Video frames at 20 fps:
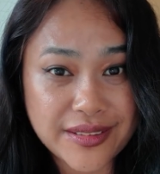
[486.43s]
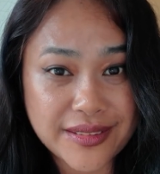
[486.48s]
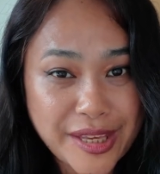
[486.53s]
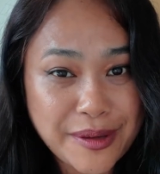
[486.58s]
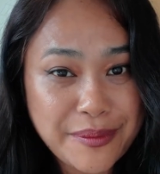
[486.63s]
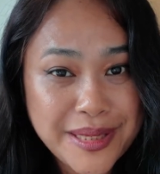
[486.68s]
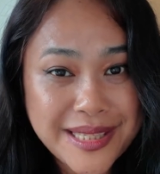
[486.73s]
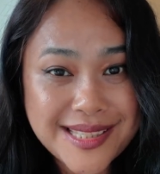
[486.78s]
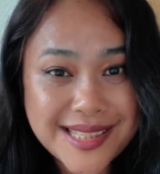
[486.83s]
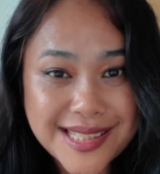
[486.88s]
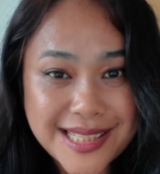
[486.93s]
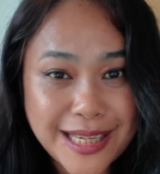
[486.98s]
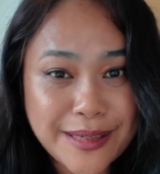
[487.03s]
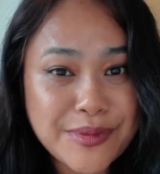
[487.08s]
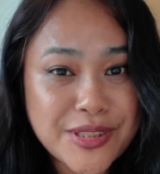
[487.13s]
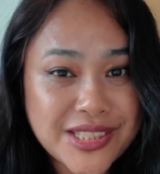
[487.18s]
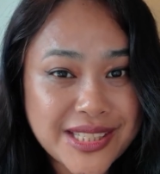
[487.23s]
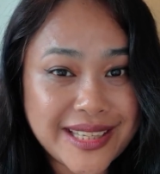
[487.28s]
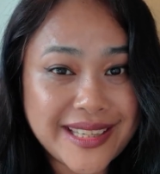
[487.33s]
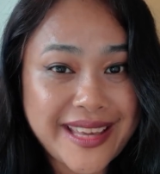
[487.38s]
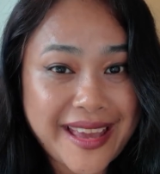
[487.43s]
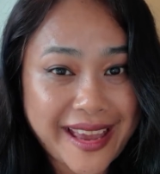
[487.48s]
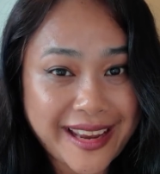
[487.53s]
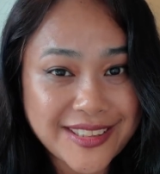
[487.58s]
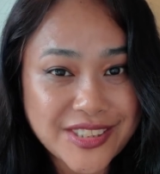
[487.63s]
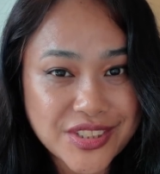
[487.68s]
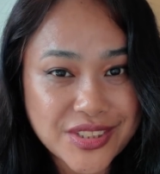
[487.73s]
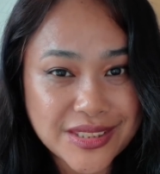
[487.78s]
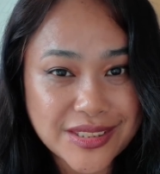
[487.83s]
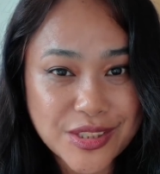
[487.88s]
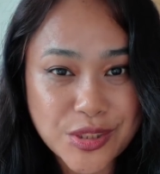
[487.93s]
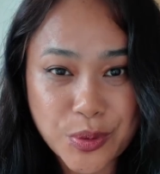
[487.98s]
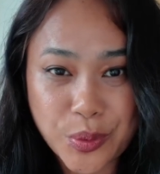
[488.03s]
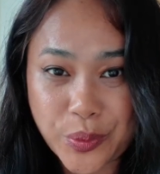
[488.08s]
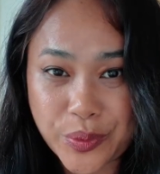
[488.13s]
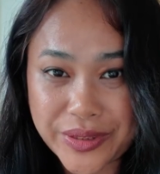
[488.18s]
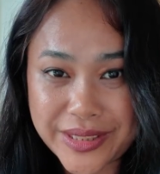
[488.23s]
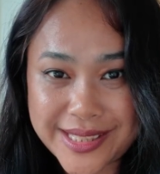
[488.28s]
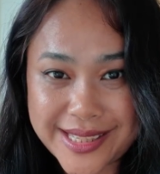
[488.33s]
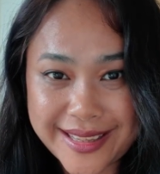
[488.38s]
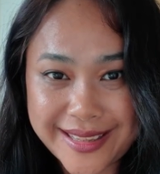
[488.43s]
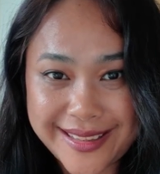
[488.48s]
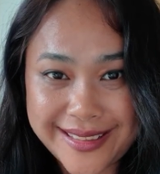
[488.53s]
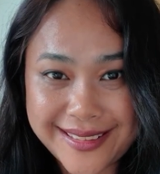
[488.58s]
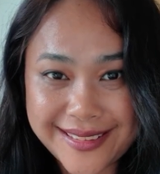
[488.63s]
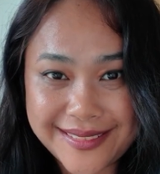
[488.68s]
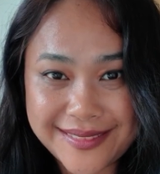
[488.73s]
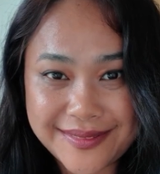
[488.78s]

Maybe it's time to take action towards it.